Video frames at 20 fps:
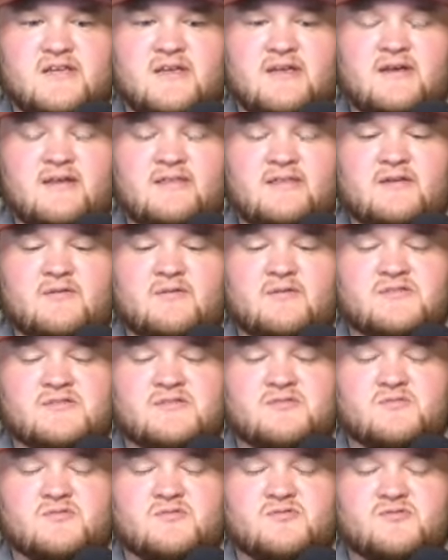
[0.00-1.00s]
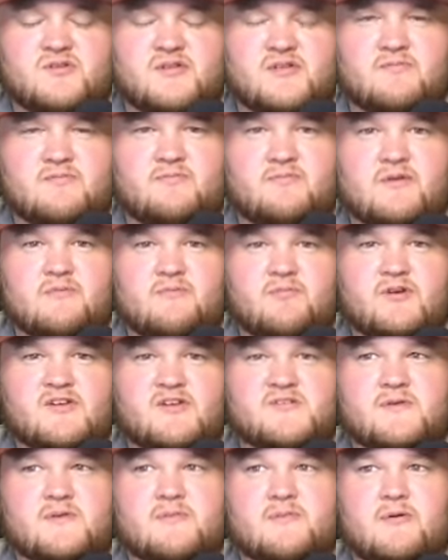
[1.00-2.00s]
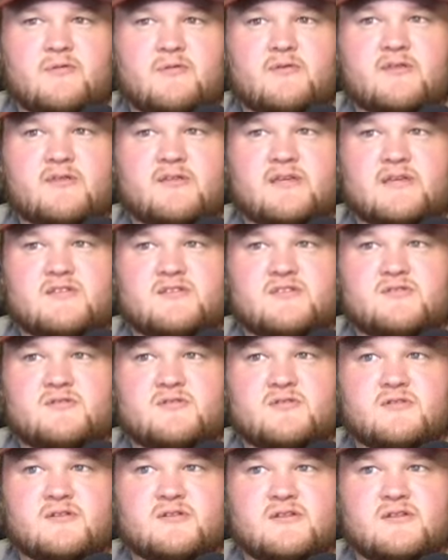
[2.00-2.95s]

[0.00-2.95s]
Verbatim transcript: and I think what's what's really impressed me about Willie Gay Jr.